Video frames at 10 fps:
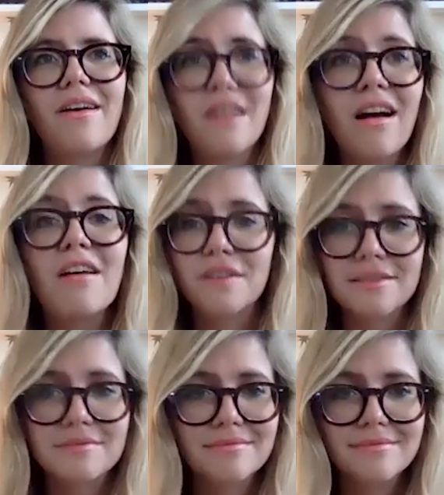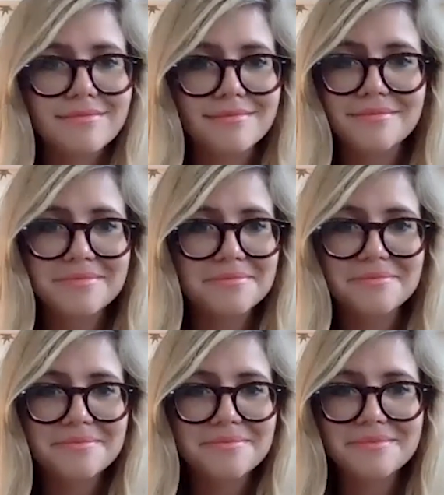are laughing.
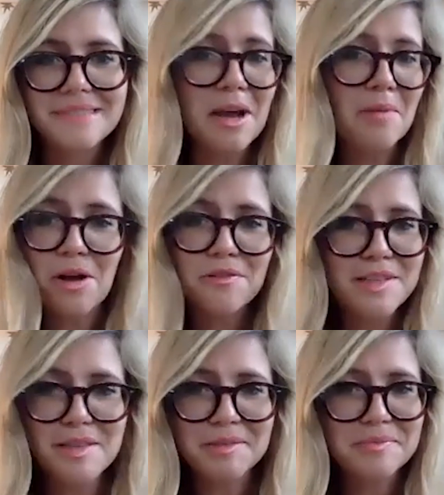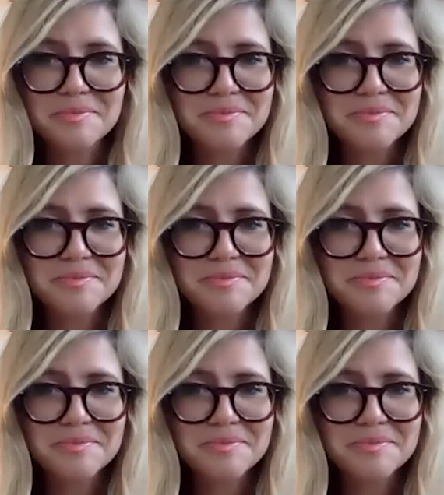And I'm laughing too.